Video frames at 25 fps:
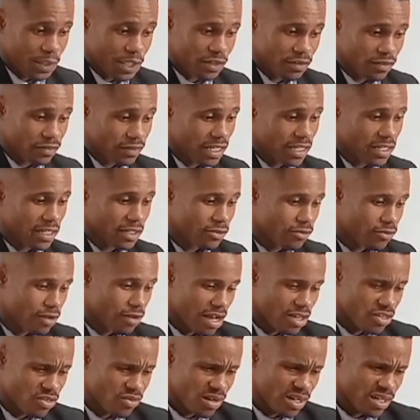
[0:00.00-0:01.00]
Please take it
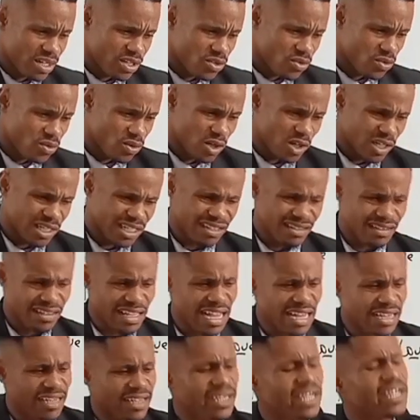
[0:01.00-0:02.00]
gradually, you will
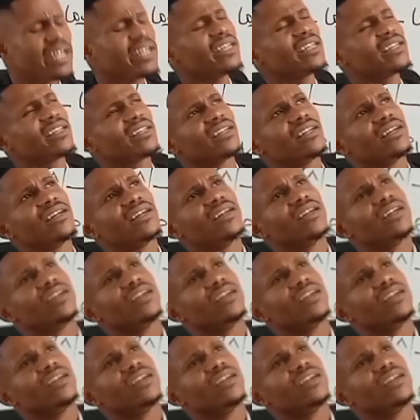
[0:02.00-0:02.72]
understand. Then,